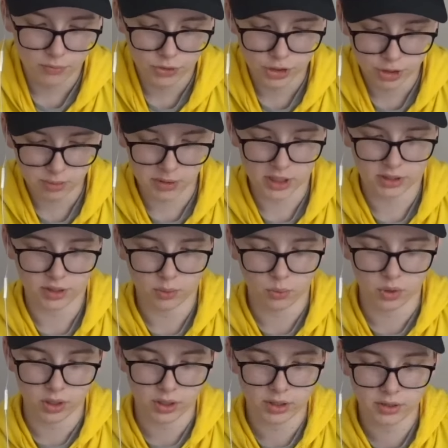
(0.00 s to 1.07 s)
just because it
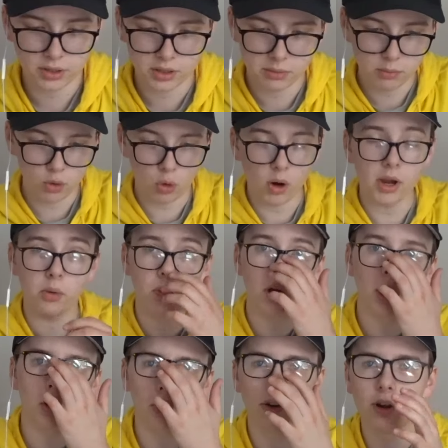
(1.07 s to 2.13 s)
works quite
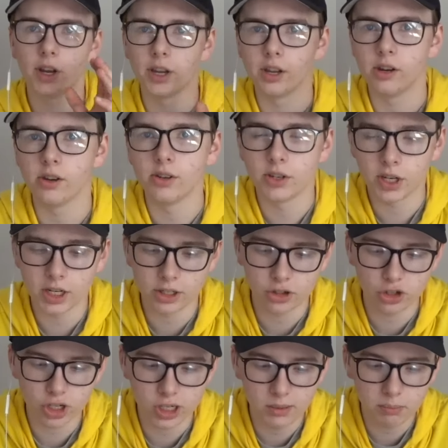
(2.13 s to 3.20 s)
well and
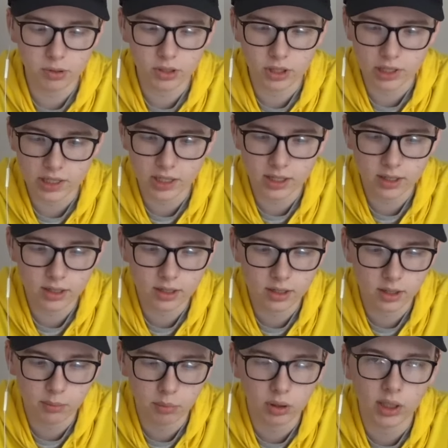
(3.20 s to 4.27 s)
it's cheap to get
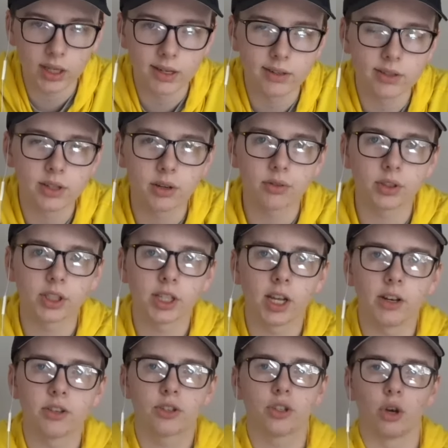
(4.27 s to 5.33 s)
and play and stuff like
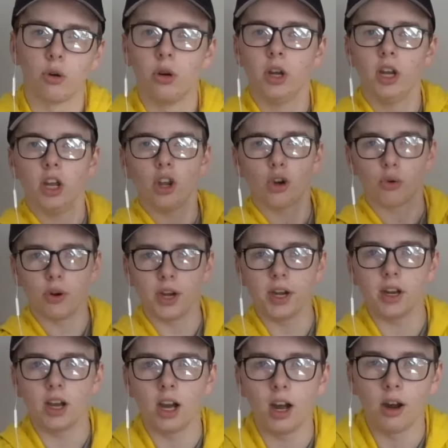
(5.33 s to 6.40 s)
that. So
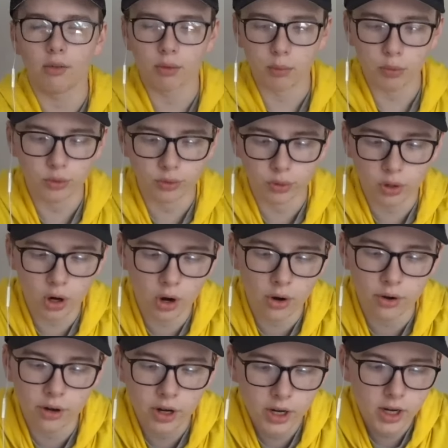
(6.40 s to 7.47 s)
great removal
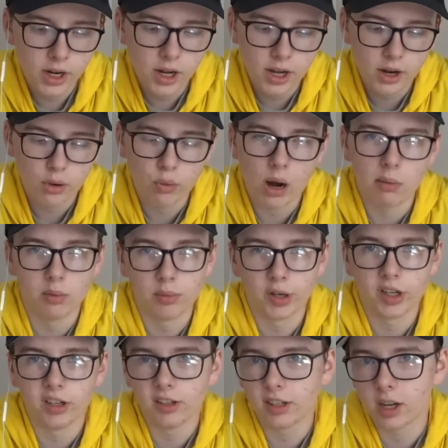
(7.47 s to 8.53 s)
card, Rabid
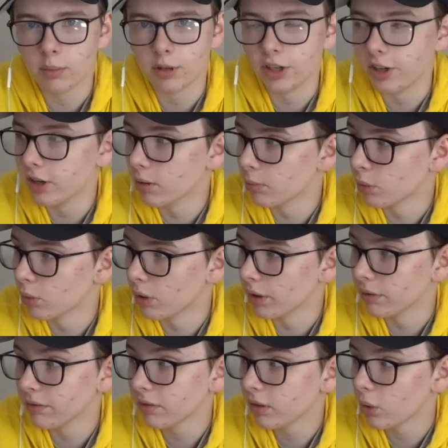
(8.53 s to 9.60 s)
Bite, coming in at number
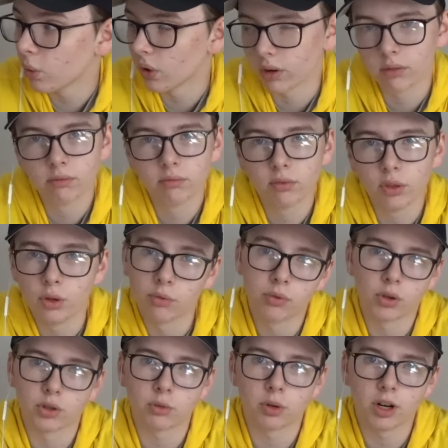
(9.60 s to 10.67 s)
1, or the
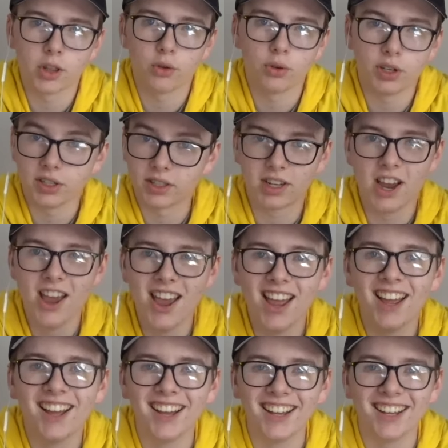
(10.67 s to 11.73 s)
first one on the list,
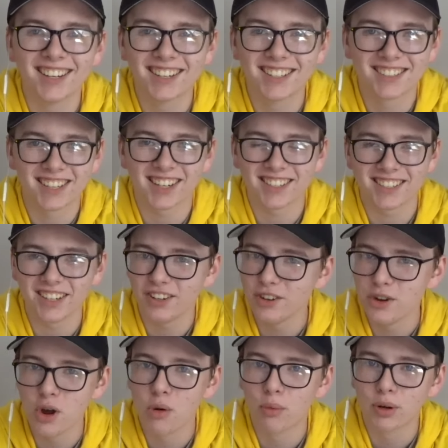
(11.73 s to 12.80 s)
because like I said,
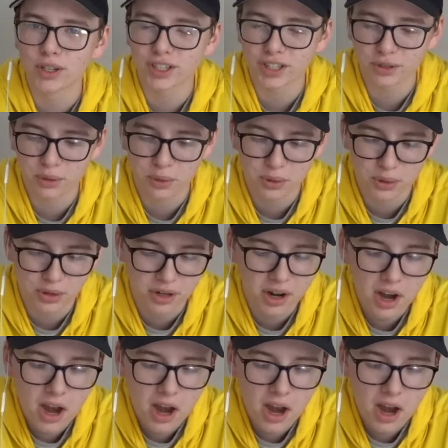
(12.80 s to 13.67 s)
no particular order.